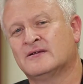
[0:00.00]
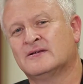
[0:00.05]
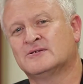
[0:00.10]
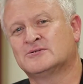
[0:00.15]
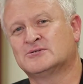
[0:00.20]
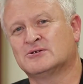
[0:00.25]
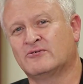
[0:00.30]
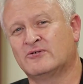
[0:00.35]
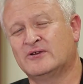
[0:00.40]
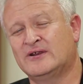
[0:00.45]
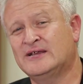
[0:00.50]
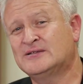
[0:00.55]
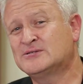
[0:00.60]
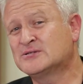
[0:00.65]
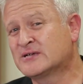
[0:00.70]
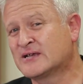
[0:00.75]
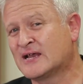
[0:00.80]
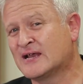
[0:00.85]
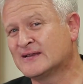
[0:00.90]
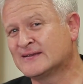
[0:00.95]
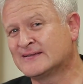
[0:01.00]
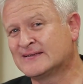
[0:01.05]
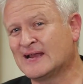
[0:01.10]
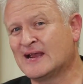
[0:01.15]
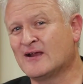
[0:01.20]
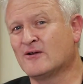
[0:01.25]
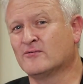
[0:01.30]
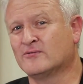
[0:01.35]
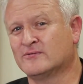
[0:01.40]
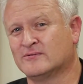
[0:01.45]
so we need to get
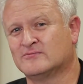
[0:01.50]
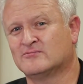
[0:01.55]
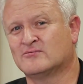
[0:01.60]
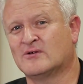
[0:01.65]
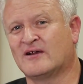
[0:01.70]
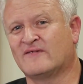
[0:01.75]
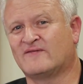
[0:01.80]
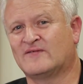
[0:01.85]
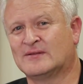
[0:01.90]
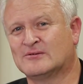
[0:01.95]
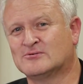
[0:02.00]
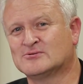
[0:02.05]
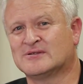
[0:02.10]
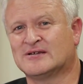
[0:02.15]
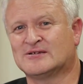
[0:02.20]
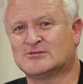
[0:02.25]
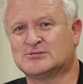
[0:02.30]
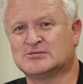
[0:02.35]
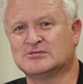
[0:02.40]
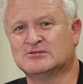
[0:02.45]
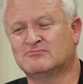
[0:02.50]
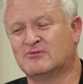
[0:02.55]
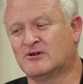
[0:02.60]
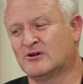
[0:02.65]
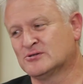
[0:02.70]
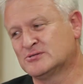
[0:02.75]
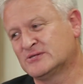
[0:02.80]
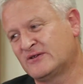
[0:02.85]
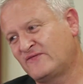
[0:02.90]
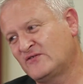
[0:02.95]
down right for those last 2
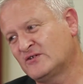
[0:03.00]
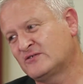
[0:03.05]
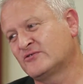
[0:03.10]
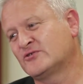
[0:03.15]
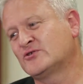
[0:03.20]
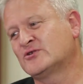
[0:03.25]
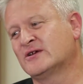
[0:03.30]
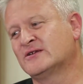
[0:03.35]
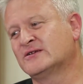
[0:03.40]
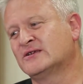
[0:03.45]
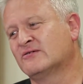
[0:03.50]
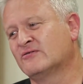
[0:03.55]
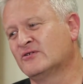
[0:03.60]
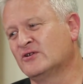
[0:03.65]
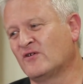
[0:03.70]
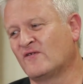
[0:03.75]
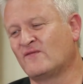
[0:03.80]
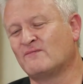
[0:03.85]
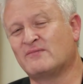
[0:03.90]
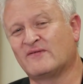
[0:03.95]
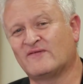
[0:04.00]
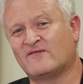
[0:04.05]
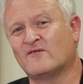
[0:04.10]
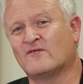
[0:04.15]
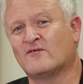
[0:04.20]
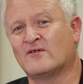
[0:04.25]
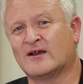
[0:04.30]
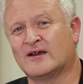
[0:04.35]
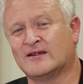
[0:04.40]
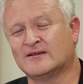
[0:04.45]
bars, and if you crescendo enough
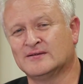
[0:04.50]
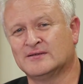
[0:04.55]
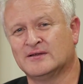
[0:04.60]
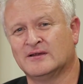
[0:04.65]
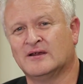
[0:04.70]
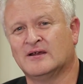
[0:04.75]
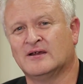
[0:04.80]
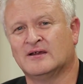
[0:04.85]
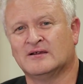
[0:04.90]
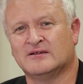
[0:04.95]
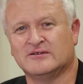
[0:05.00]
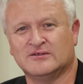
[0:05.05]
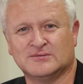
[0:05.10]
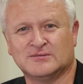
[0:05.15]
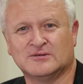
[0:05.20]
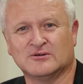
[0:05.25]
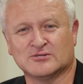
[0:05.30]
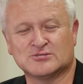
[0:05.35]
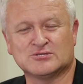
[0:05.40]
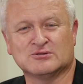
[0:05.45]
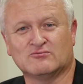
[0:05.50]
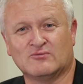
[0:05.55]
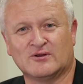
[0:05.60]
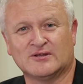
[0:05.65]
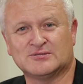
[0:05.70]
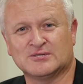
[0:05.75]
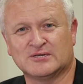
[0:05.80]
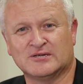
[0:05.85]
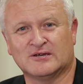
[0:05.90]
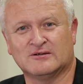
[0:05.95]
beforehand, you've got somewhere
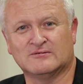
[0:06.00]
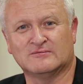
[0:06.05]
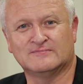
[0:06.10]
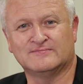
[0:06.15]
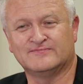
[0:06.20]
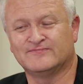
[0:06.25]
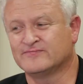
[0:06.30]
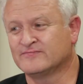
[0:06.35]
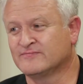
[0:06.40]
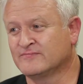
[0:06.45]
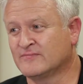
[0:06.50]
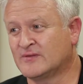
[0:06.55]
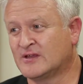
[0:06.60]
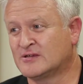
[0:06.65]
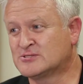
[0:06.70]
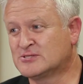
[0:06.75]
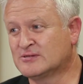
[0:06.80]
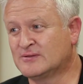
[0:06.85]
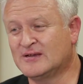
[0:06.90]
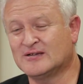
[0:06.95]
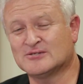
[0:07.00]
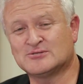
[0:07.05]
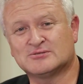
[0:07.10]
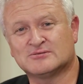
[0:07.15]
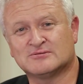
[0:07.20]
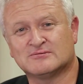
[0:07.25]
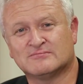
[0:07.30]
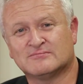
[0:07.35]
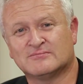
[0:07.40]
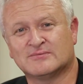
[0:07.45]
to go. So
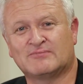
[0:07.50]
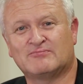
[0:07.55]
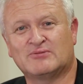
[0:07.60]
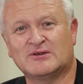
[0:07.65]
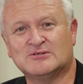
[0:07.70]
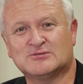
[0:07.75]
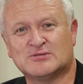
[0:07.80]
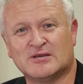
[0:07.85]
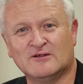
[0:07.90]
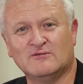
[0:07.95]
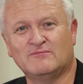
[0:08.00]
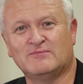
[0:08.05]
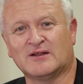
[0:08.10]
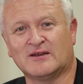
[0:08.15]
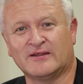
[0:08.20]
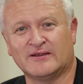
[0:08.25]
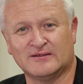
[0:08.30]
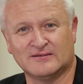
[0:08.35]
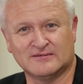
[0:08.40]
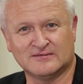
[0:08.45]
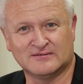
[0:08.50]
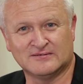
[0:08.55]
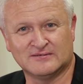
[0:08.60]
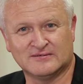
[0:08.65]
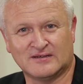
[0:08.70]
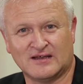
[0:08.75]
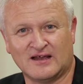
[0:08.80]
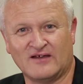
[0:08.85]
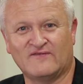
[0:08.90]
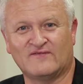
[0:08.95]
that's the piece Hillbilly.
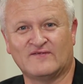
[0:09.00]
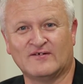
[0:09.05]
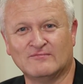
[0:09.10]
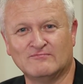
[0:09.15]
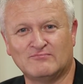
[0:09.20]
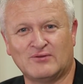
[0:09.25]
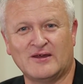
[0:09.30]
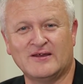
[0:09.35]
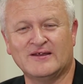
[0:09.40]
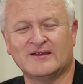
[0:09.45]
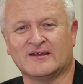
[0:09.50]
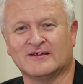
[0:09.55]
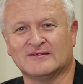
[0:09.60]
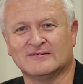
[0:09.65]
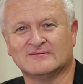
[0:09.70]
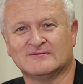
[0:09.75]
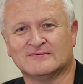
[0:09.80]
Have fun playing it.